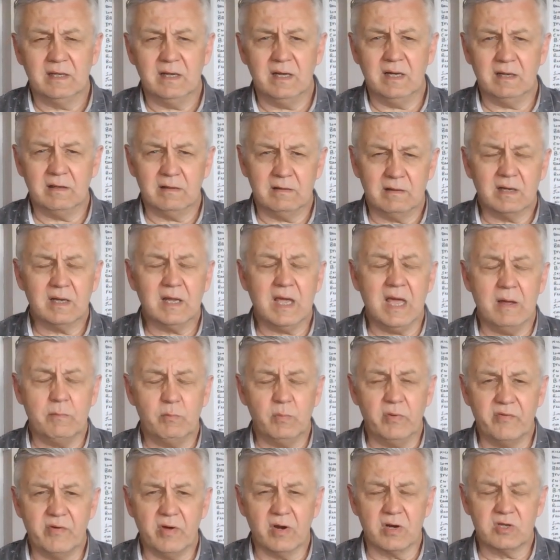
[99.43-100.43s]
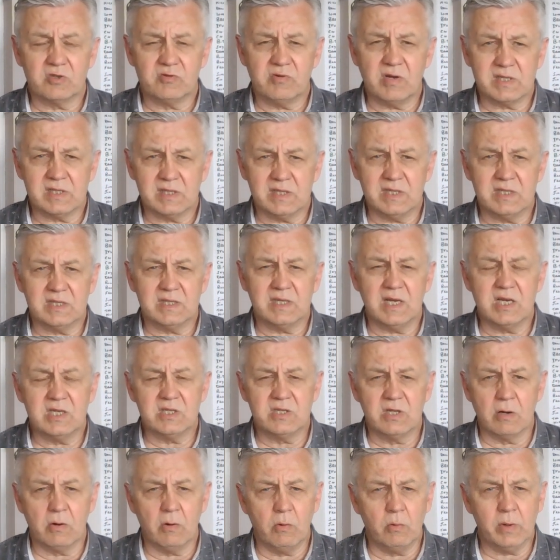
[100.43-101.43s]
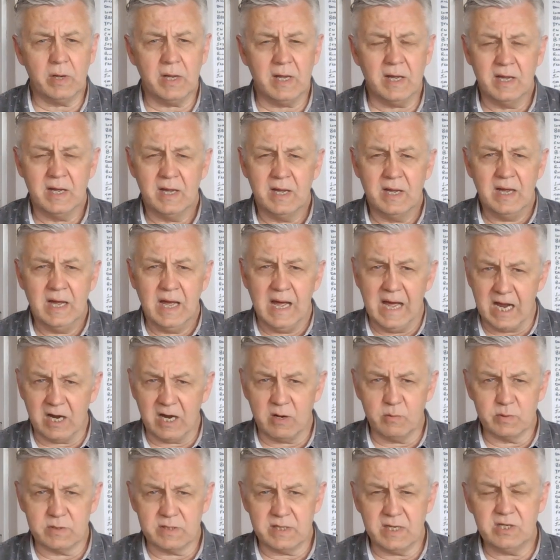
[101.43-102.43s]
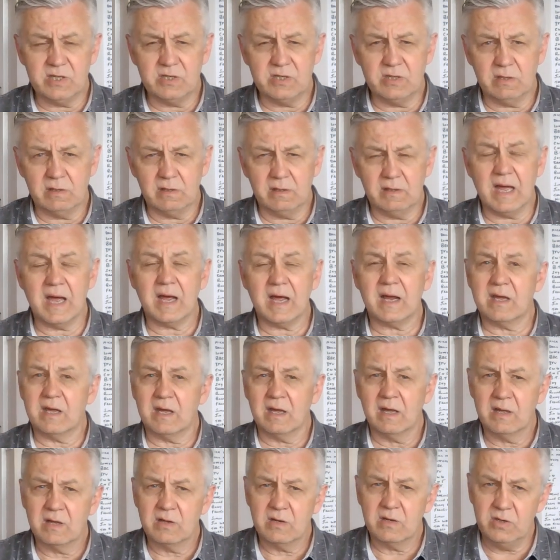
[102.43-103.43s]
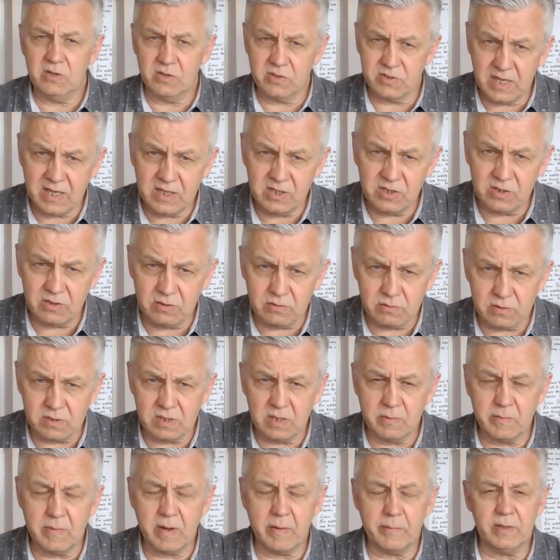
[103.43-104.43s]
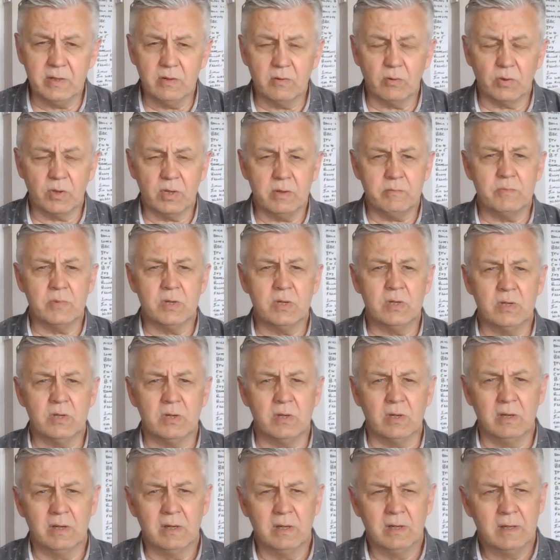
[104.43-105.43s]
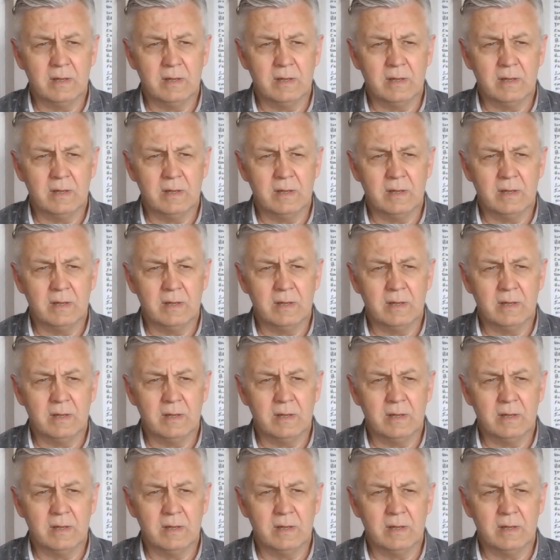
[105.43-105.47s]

And again, we've got to stress at this stage, they're only accusations. They might be nothing more.